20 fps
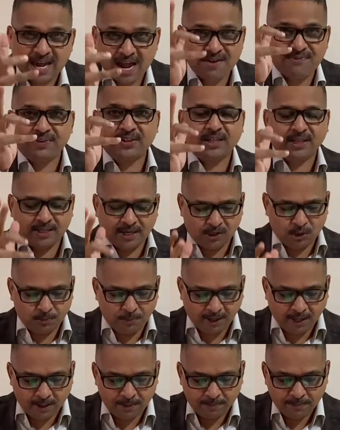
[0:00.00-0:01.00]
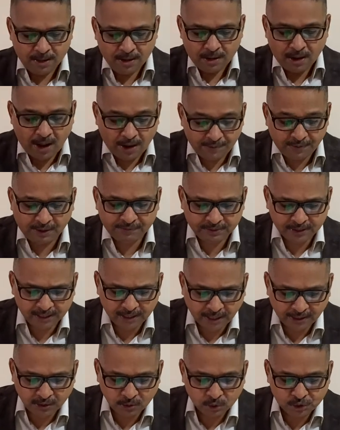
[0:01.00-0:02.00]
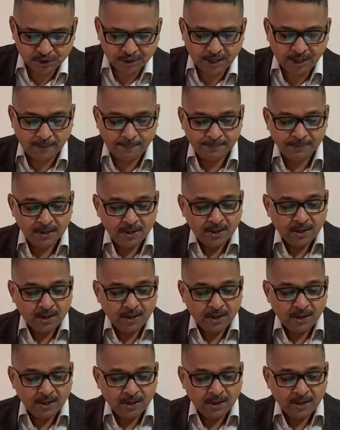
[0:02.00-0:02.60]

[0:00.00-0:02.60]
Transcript: everything that you become, everything that you say.